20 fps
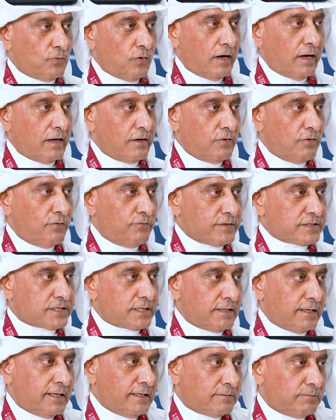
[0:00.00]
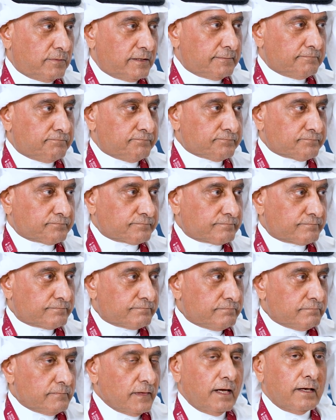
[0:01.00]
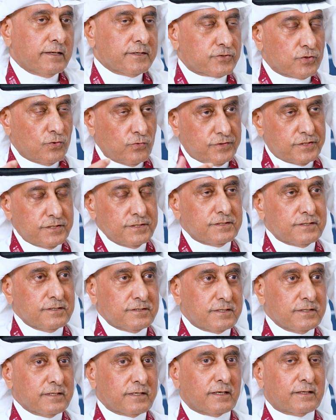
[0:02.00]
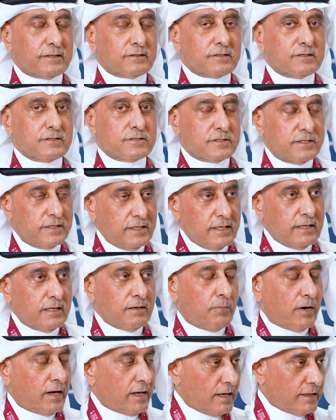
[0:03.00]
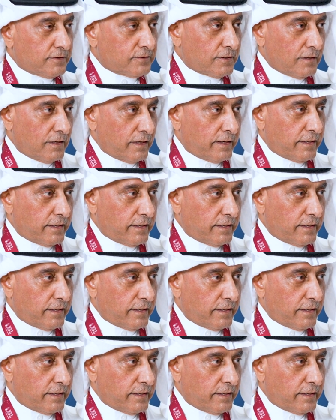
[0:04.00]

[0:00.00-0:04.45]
while you investigate me. And so GCC countries need the bilateral